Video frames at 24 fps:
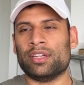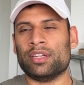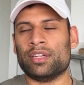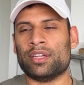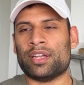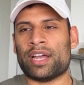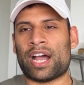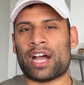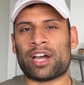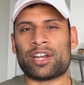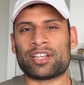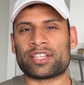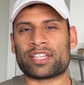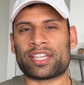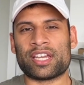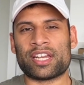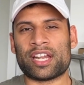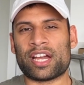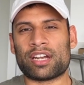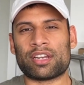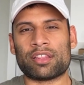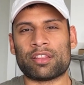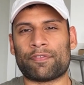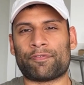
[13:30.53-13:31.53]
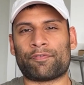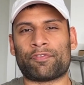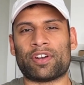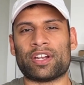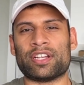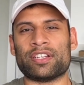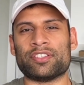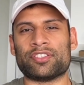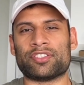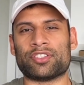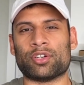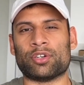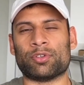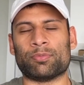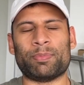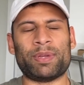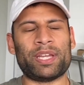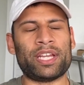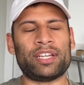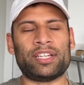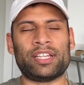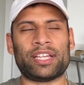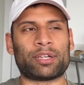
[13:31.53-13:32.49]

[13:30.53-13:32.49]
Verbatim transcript: how to get out of the friend zone. Man,